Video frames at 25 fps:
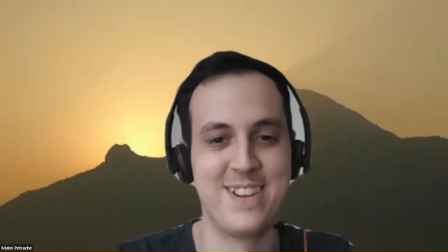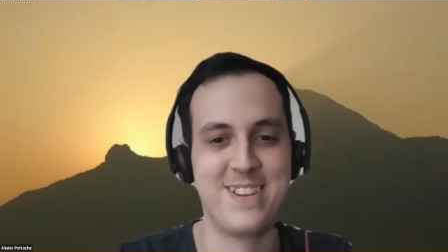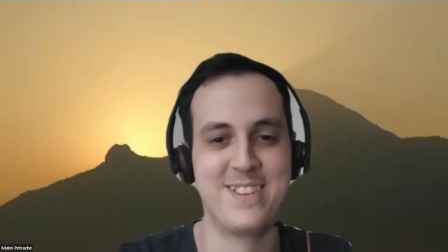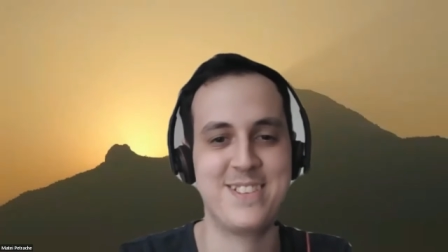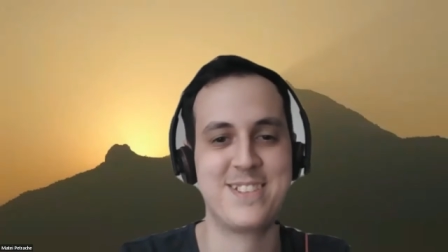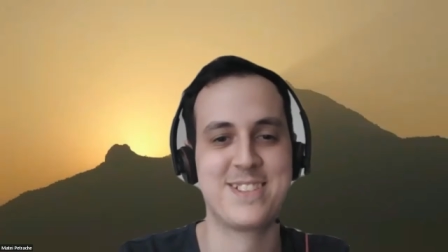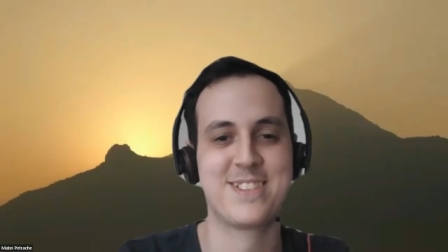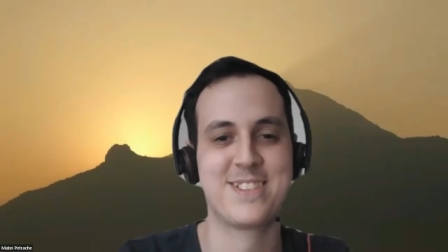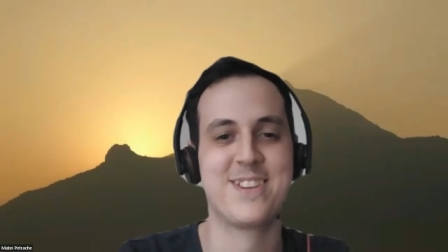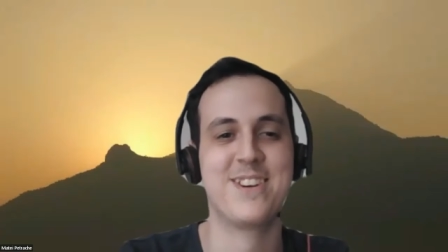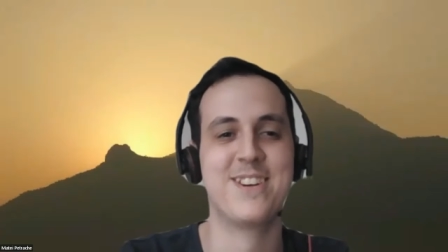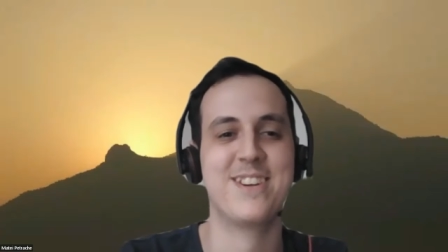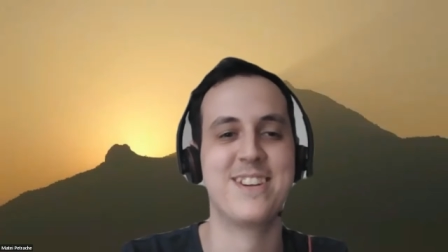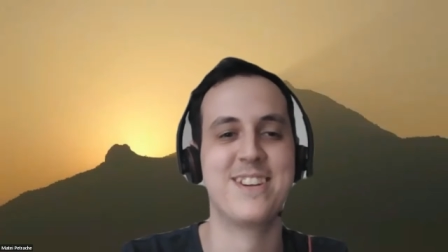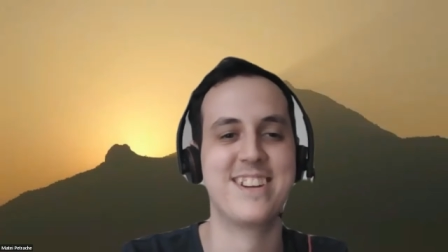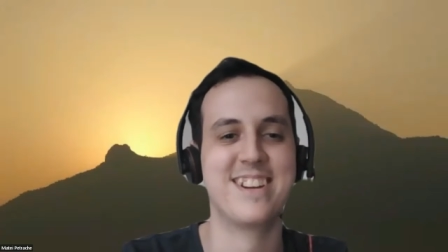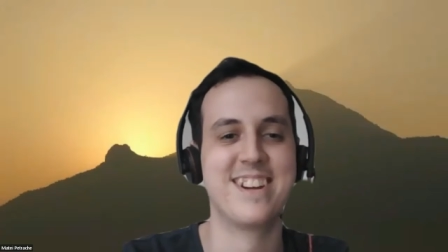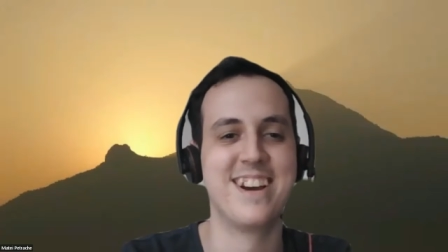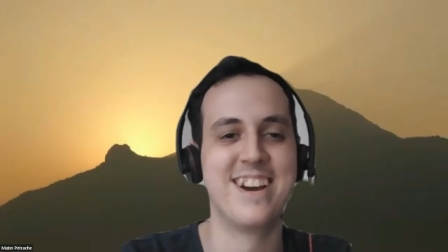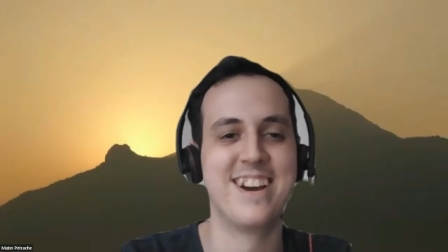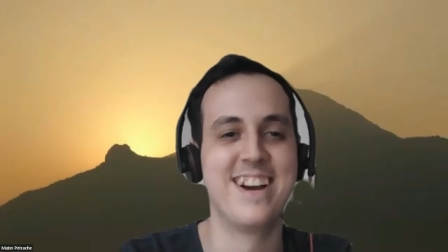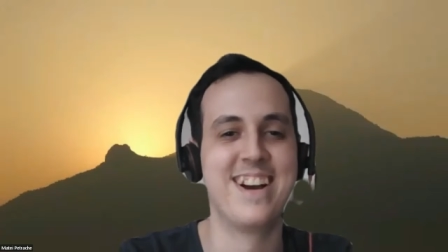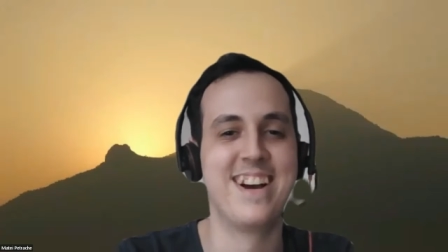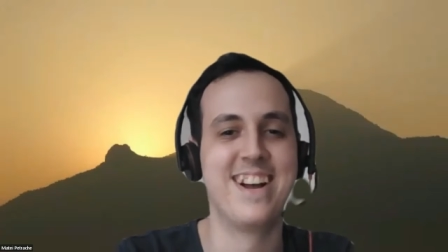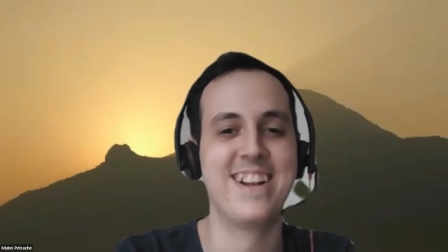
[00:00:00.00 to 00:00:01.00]
I'm just going
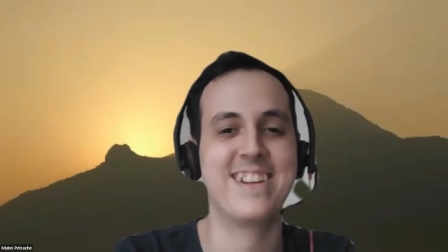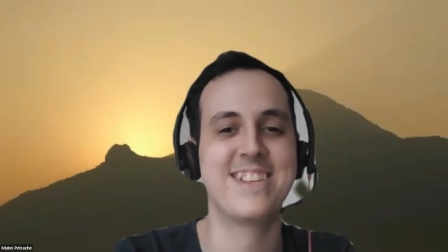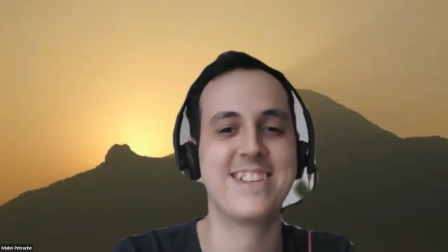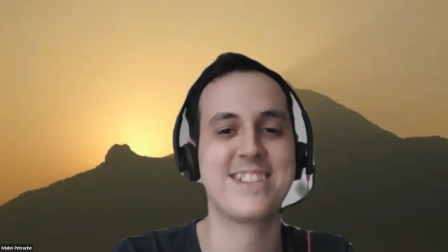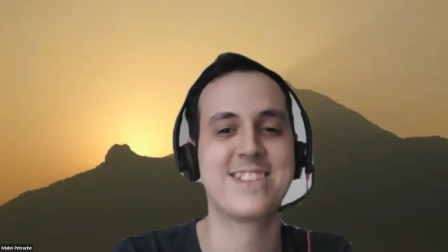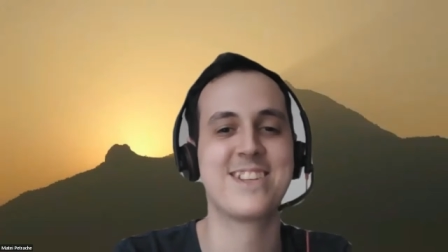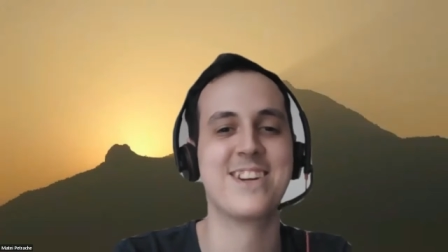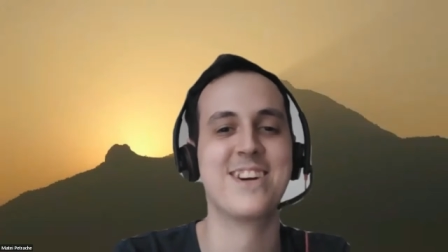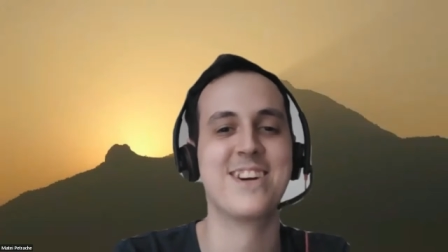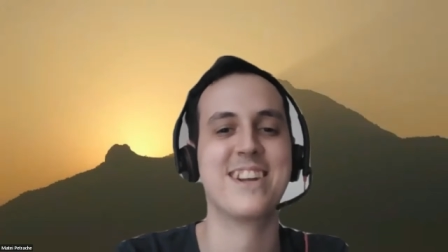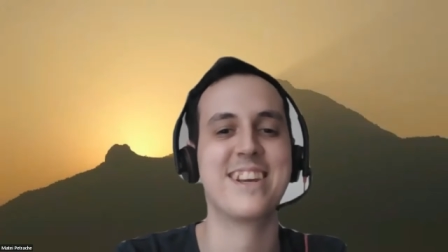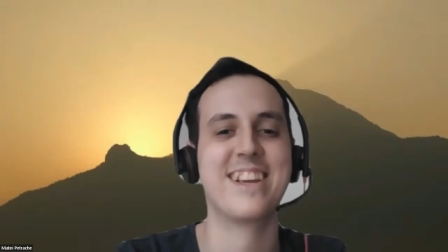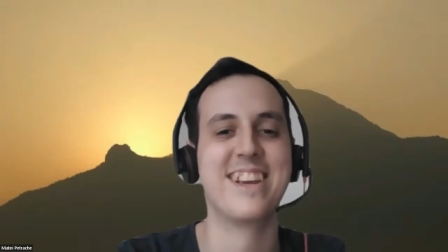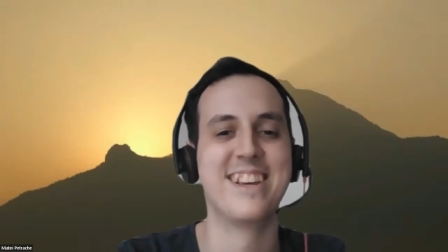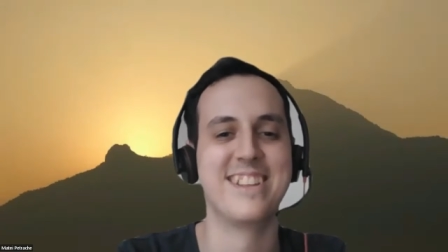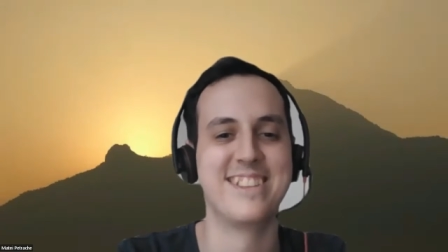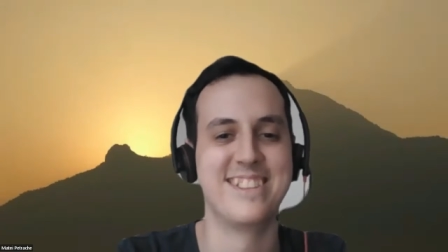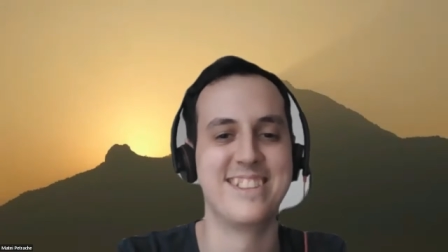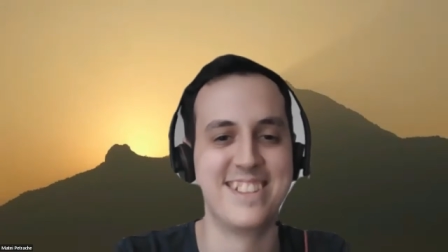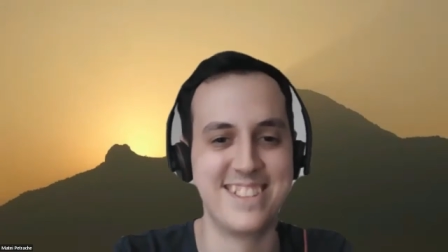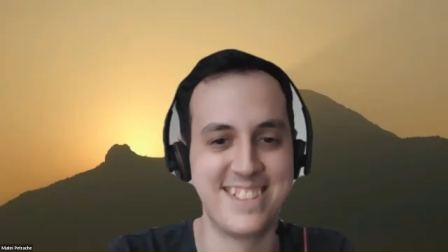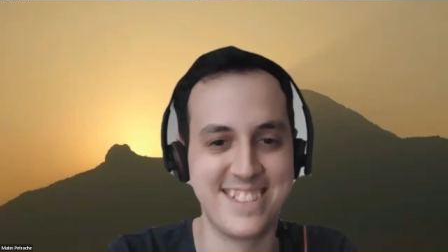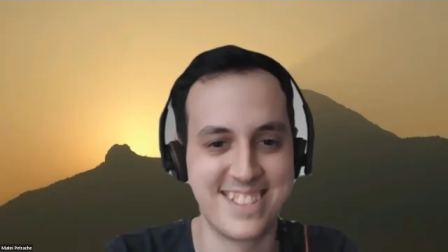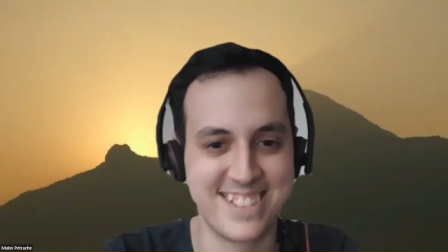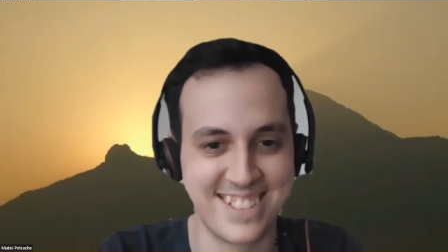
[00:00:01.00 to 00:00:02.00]
to
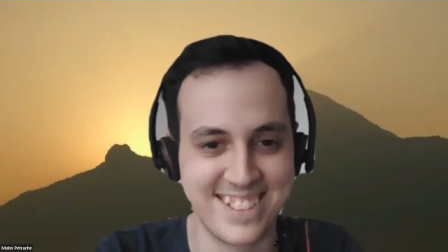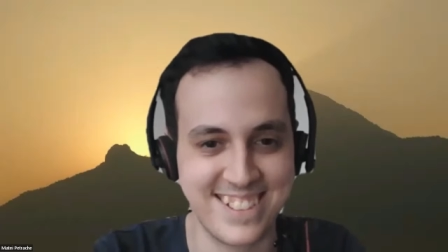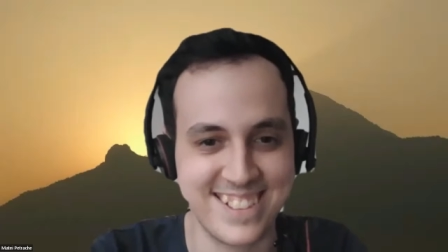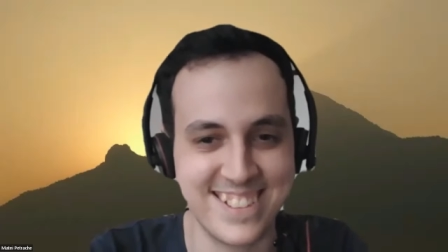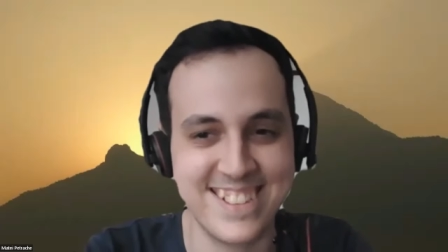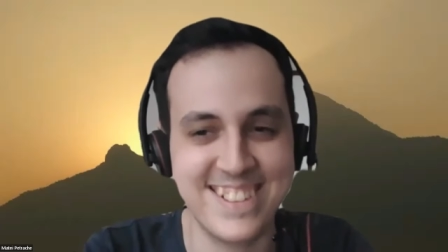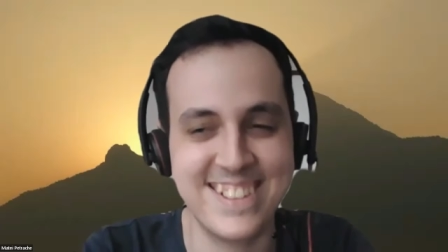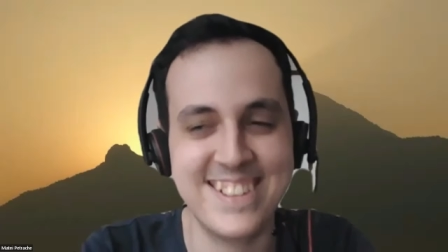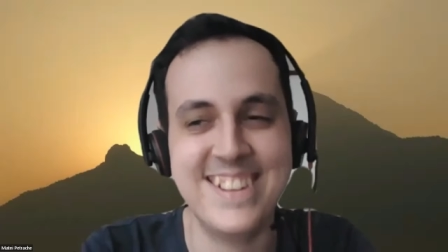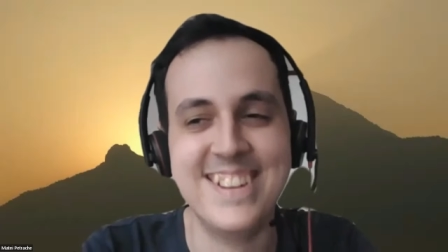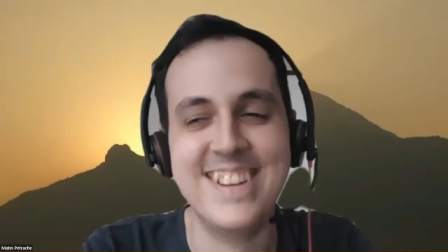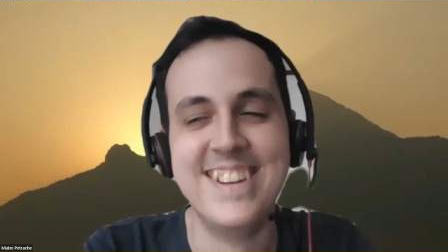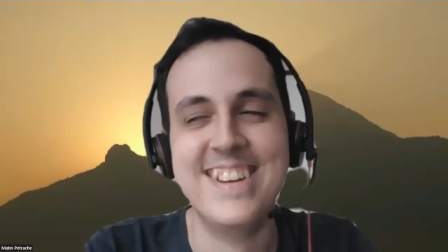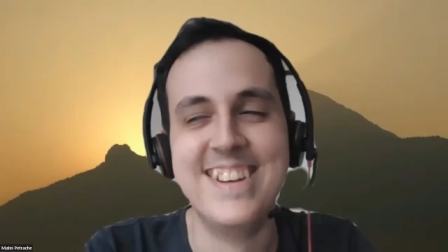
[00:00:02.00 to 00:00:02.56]
get it. So,